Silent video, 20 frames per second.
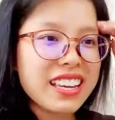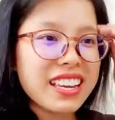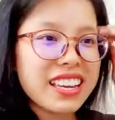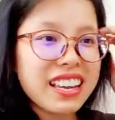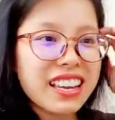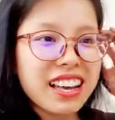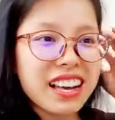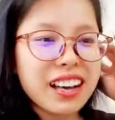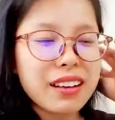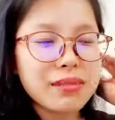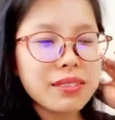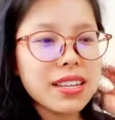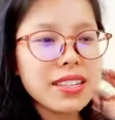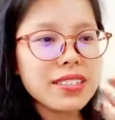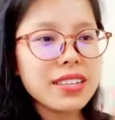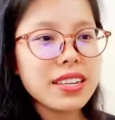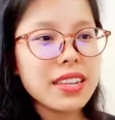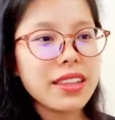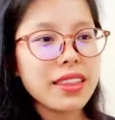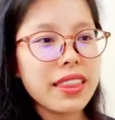
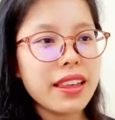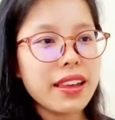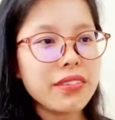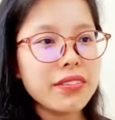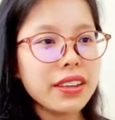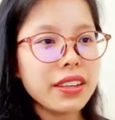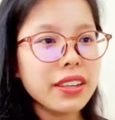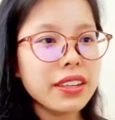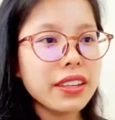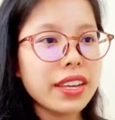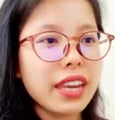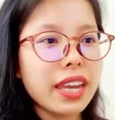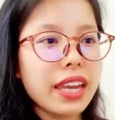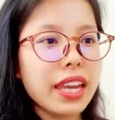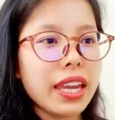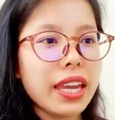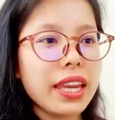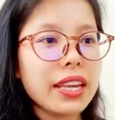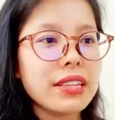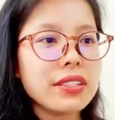Lesson 11
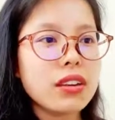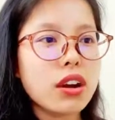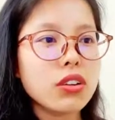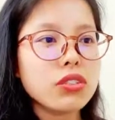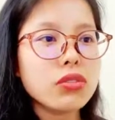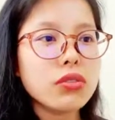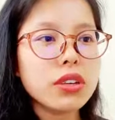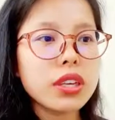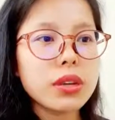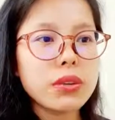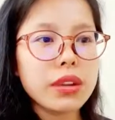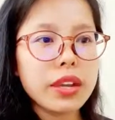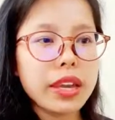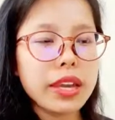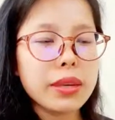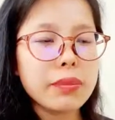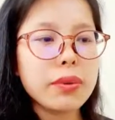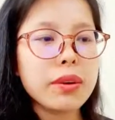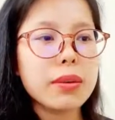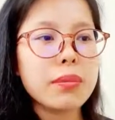is also Q&A,
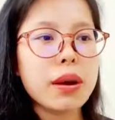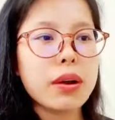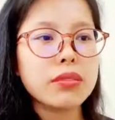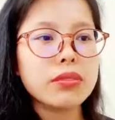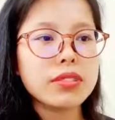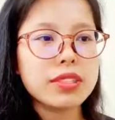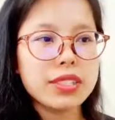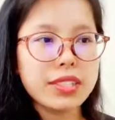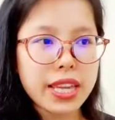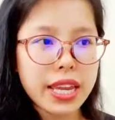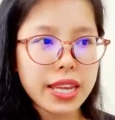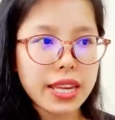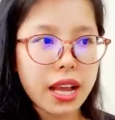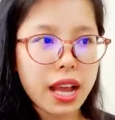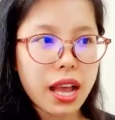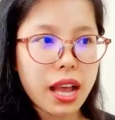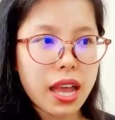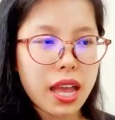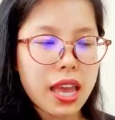but about data.